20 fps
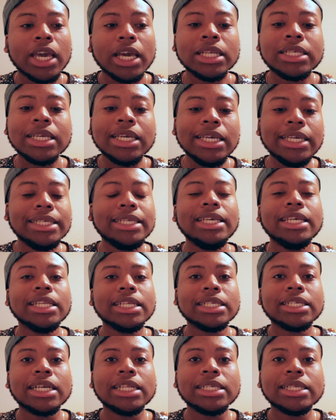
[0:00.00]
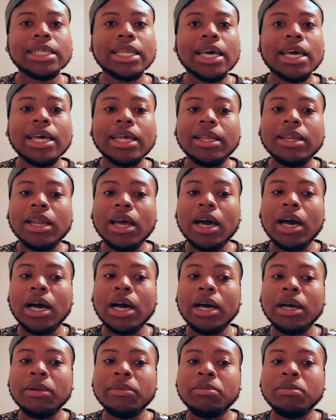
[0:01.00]
It's easy in the sense
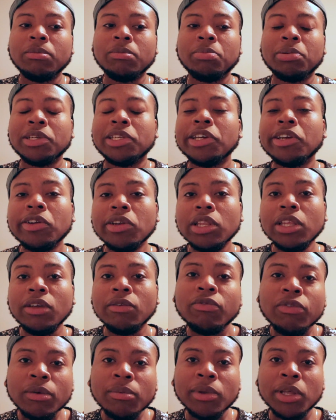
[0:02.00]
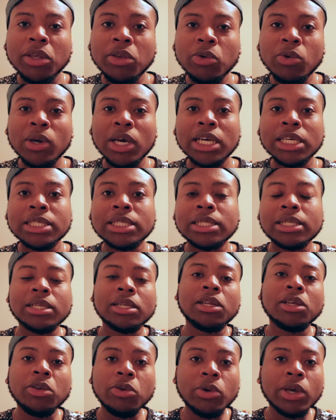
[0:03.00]
that particularly from the US
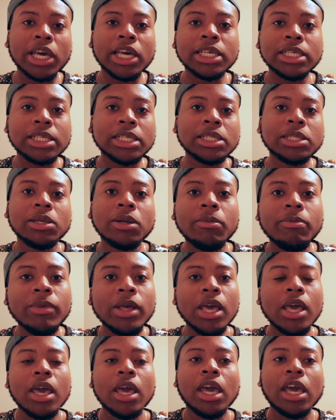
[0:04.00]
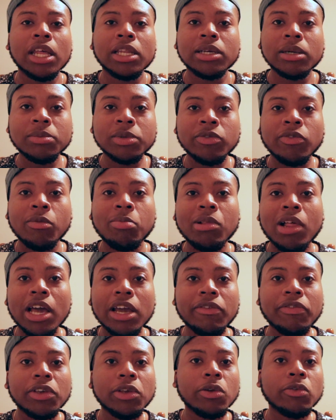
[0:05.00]
to the UK system, in terms of
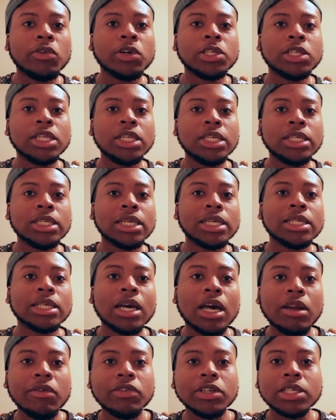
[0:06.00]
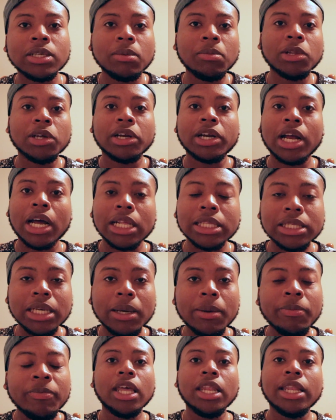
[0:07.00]
applying for universities, it's kind of a similar
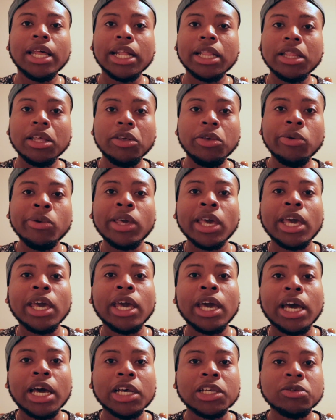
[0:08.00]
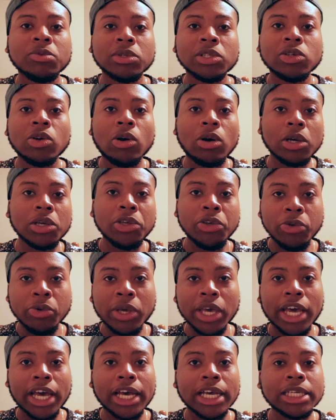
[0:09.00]
concept in that the UK has what's called
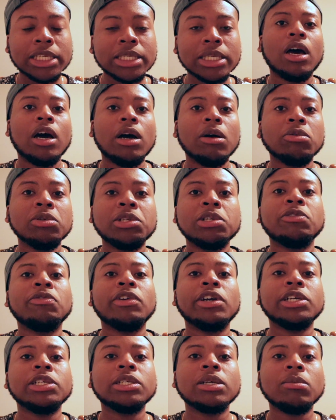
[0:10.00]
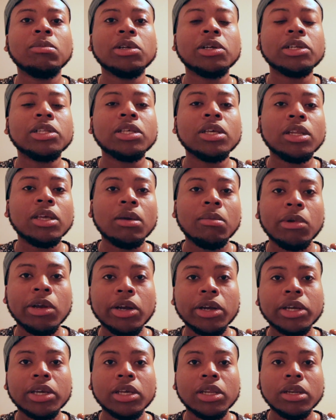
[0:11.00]
UCAS, which is very similar to the
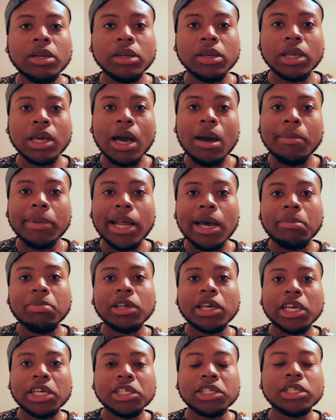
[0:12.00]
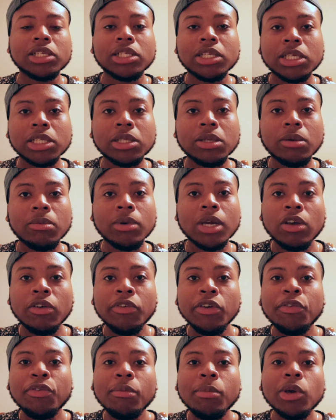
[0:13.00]
American Common Application System. So
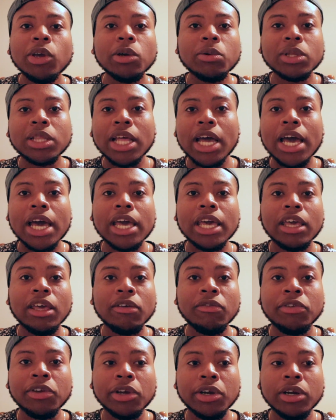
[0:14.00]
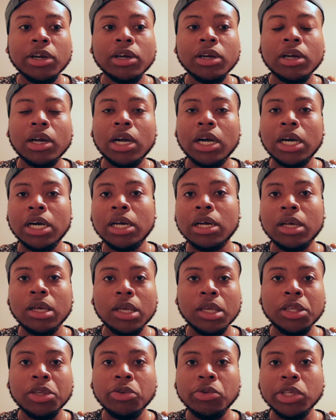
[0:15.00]
if you're familiar with that, if you're a
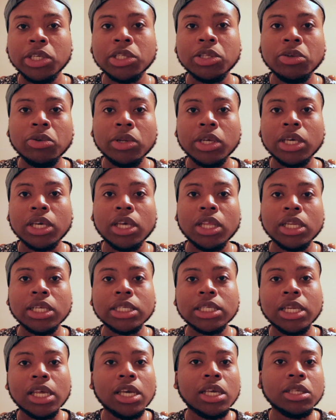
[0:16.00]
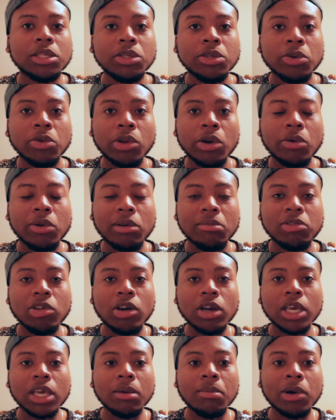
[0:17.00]
uni student in the States, you'll know what I'm
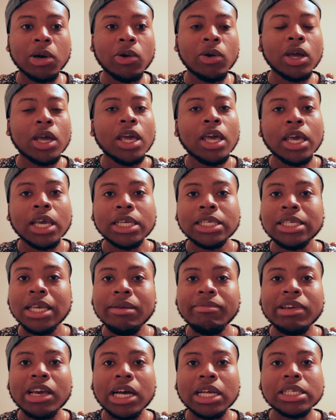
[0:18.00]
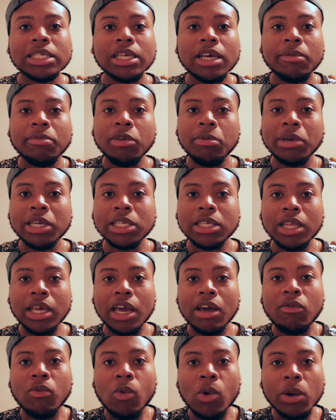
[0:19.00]
talking about. Same concept, you
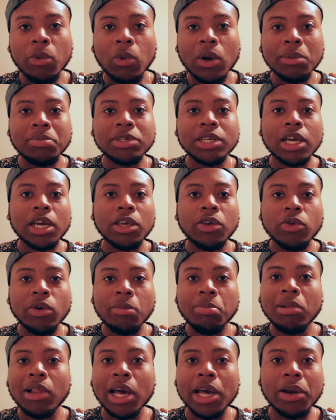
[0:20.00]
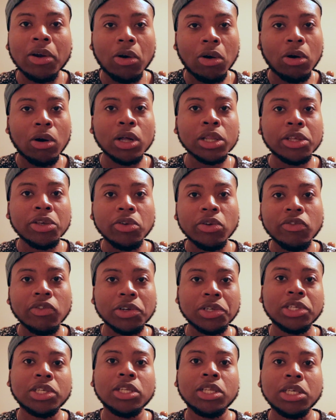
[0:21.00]
basically have one website, you apply to all the
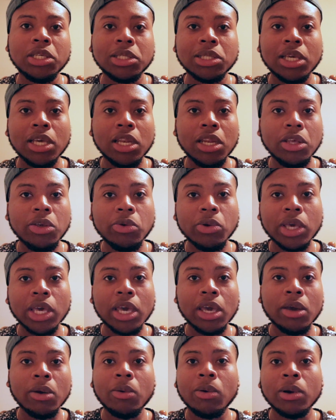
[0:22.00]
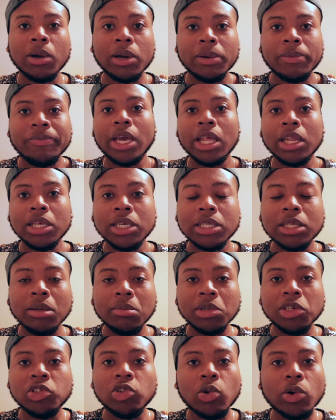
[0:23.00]
universities in the UK, or at least
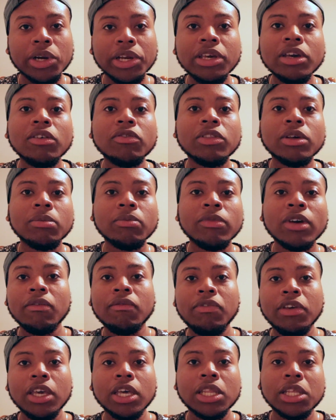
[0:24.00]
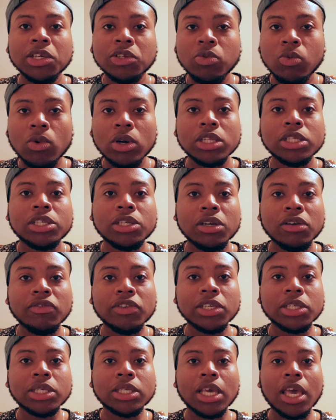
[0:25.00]
the majority of them, via this one
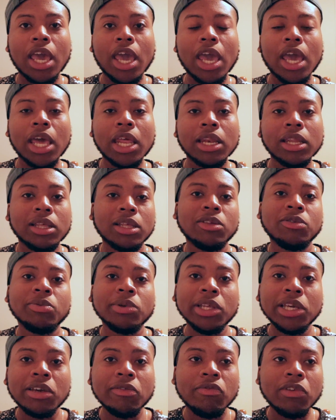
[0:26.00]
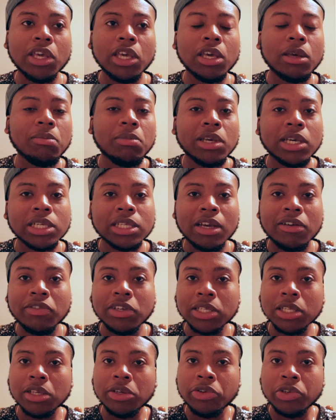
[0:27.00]
service, and it's really convenient because
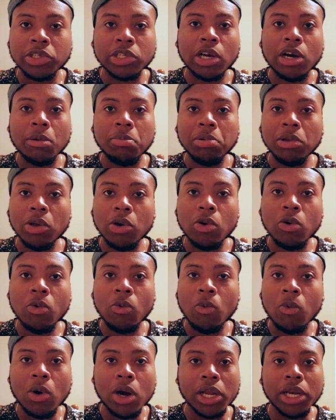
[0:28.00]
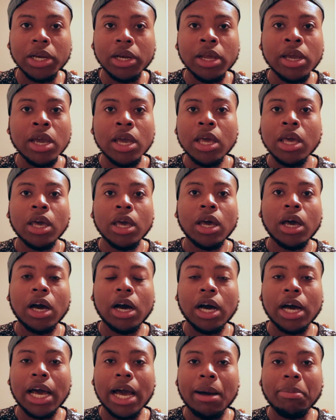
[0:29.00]
obviously you just upload one
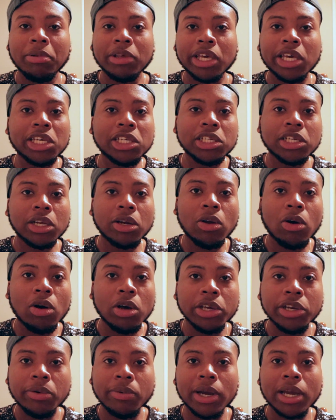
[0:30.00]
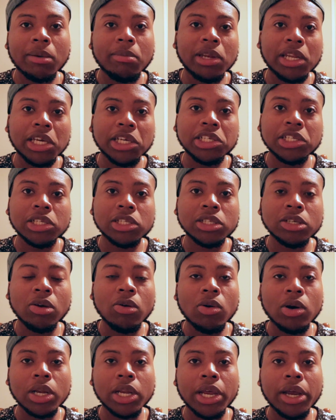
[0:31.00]
application, all your recommendations
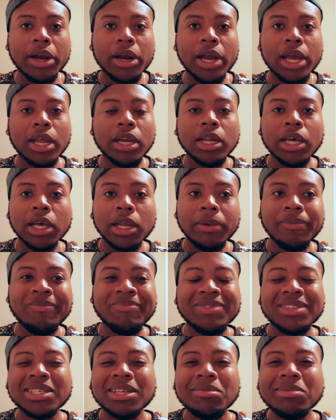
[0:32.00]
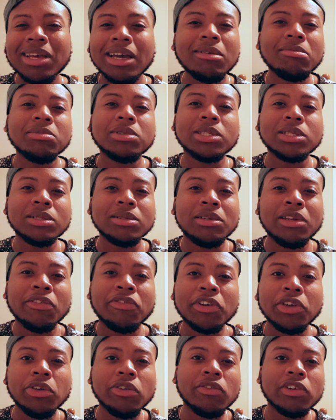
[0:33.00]
go on there, and then sometimes
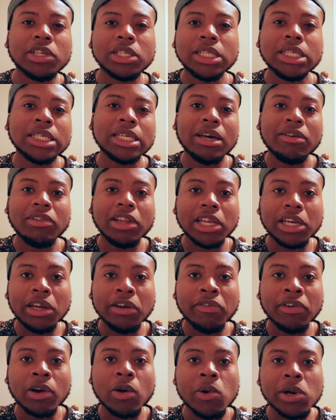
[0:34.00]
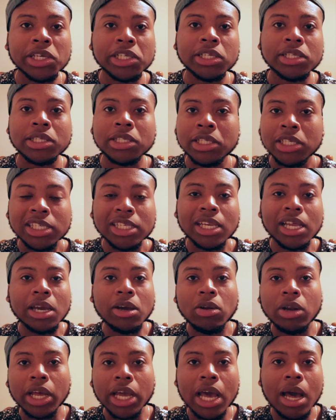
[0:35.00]
different universities have like different questions, just
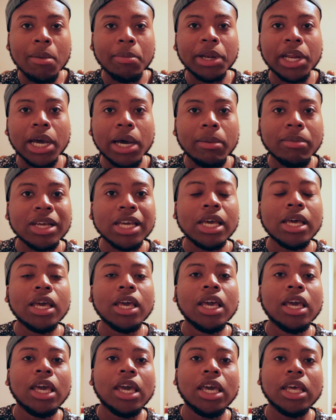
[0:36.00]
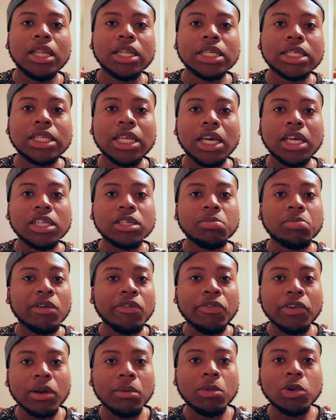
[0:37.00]
like on the Common App in the States,
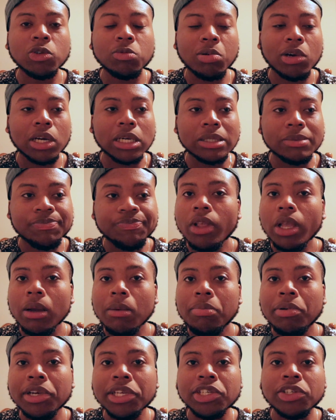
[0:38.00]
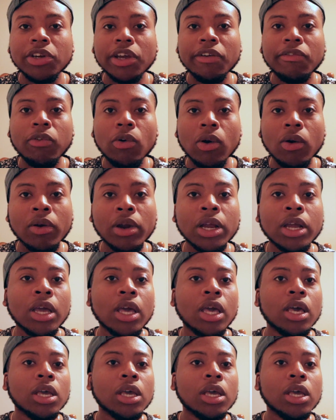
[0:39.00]
but for the most part pretty straightforward.